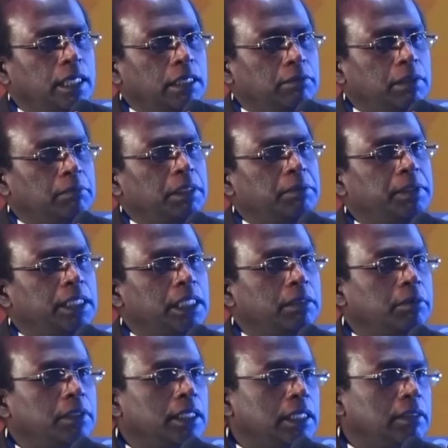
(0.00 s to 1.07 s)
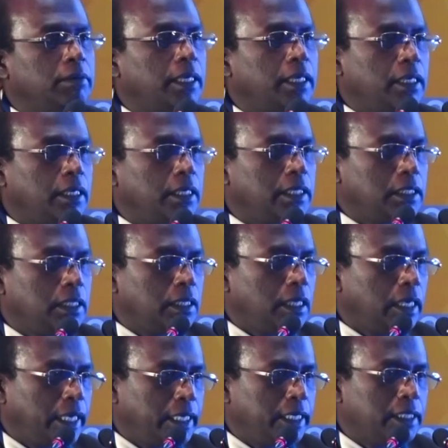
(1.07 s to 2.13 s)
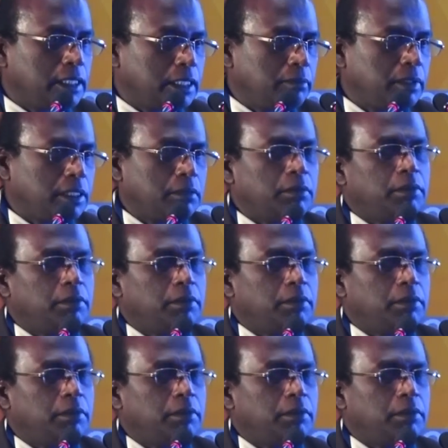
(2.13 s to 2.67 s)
we may be able to give a higher estimation,